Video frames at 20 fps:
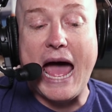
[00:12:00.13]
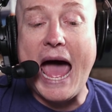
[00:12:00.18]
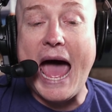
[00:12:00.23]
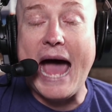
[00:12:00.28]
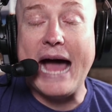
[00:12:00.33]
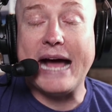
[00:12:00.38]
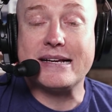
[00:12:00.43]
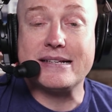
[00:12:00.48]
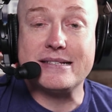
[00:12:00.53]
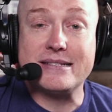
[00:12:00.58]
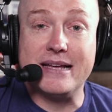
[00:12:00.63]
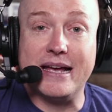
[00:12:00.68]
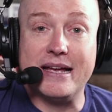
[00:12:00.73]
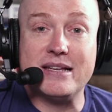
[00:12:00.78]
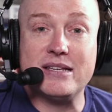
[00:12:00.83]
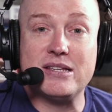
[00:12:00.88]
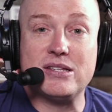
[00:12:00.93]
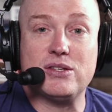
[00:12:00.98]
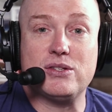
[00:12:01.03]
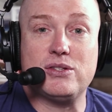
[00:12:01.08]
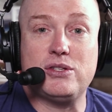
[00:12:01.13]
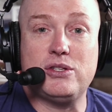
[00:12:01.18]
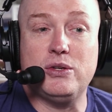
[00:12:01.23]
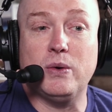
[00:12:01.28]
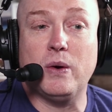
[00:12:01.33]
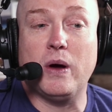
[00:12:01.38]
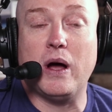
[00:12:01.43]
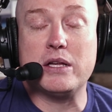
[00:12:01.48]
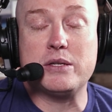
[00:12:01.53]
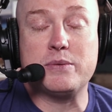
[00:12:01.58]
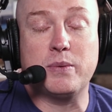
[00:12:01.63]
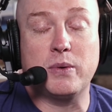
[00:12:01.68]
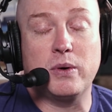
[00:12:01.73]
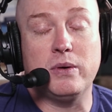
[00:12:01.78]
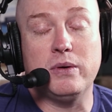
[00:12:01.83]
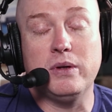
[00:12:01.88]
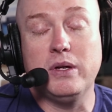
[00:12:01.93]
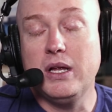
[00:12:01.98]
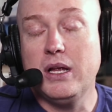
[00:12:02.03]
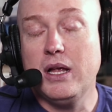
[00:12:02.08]
access to a
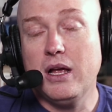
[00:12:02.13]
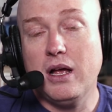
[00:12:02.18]
hospital,